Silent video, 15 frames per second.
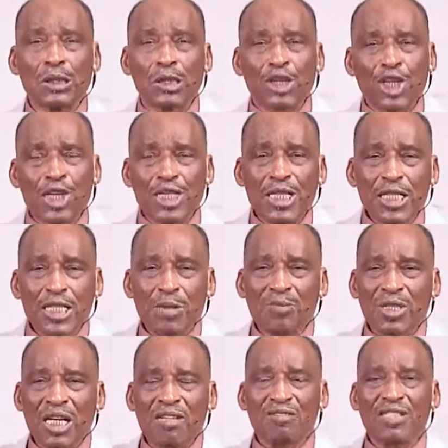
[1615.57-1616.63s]
Jesus
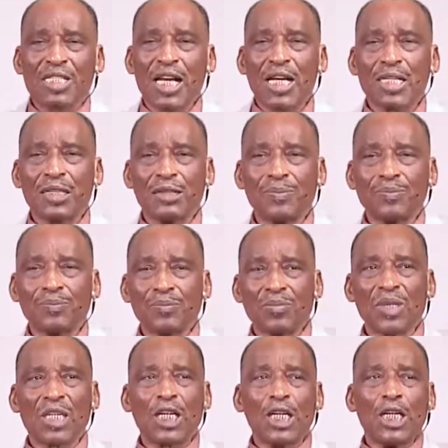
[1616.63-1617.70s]
himself said
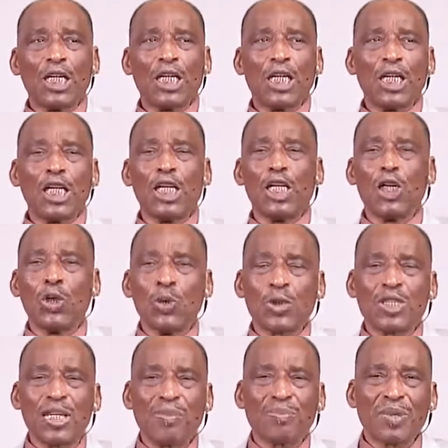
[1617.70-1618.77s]
in
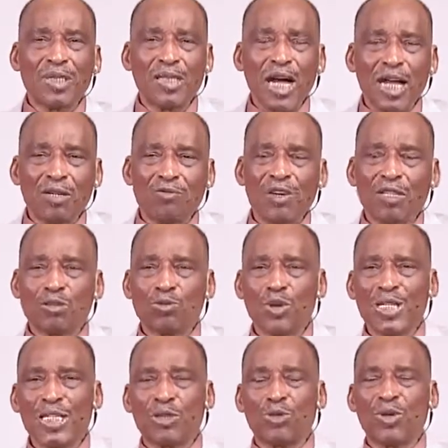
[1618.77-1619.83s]
Luke chapter 9, verse
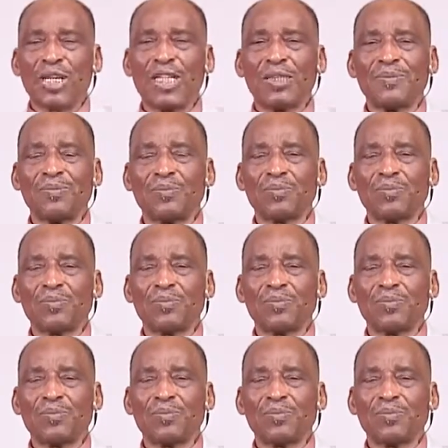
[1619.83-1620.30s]
23,